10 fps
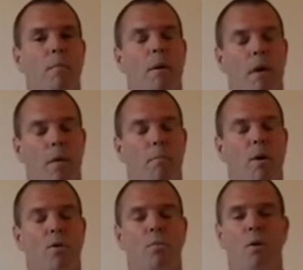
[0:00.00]

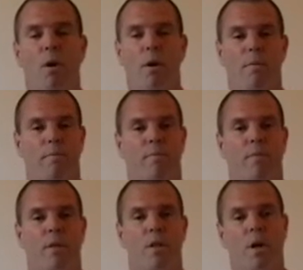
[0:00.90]
post-mortem,
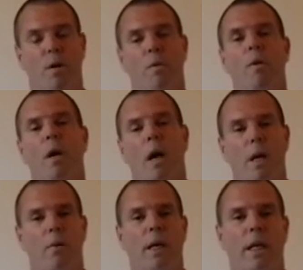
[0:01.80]
so I
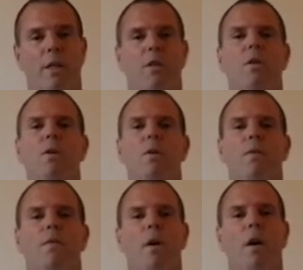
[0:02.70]
don't want to get too
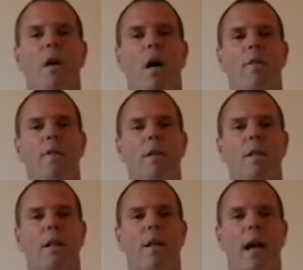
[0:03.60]
far off
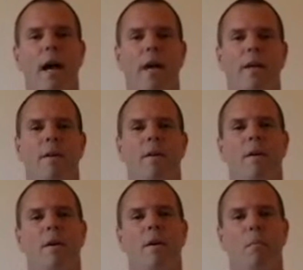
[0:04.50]
into that,
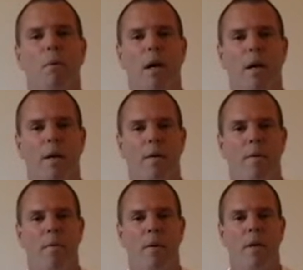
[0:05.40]
but
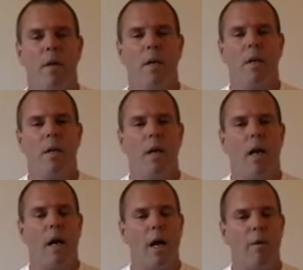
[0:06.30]
a
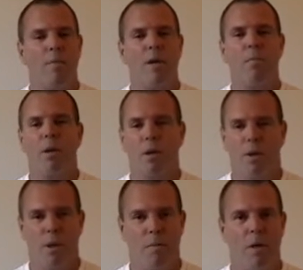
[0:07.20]
lot of people,
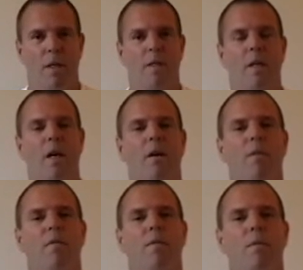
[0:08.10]
including
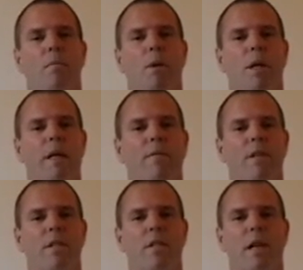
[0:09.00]
myself, believe
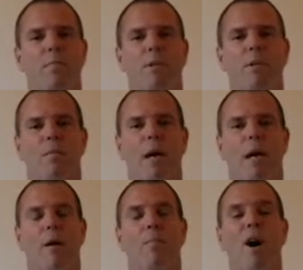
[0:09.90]
this step is
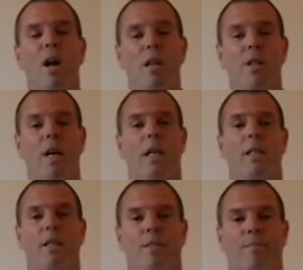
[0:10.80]
about
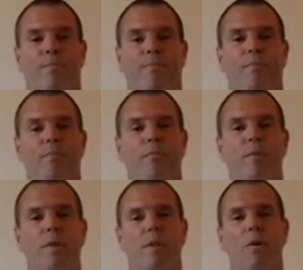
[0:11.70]
apologizing.
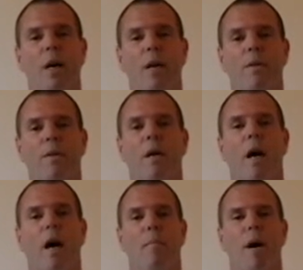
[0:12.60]
Well,
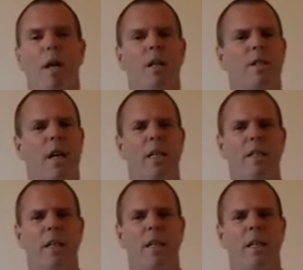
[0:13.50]

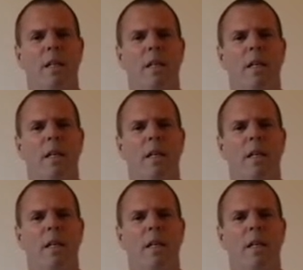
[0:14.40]
apologizing,